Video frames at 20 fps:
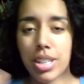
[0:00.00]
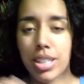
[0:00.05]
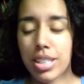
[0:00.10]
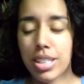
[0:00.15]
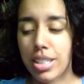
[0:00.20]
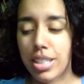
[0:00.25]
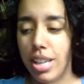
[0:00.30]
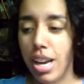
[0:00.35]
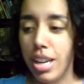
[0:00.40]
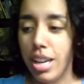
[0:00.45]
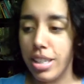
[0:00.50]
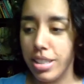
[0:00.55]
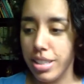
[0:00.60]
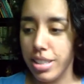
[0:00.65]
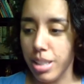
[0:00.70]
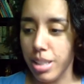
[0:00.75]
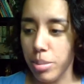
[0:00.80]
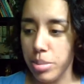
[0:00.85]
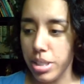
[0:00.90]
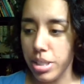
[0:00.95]
I did not
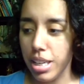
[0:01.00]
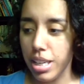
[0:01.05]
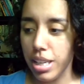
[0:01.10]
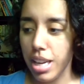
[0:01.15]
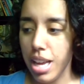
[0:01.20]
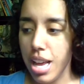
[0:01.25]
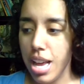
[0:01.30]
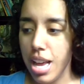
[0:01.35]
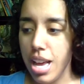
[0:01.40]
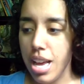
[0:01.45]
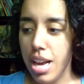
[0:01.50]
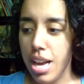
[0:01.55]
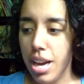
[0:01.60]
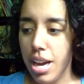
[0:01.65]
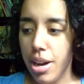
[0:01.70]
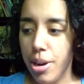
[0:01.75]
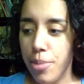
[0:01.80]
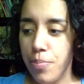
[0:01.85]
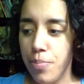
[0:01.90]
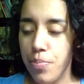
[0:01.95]
accept it.
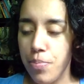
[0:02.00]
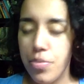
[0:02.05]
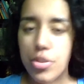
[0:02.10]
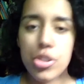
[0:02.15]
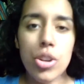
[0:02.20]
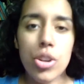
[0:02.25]
Um,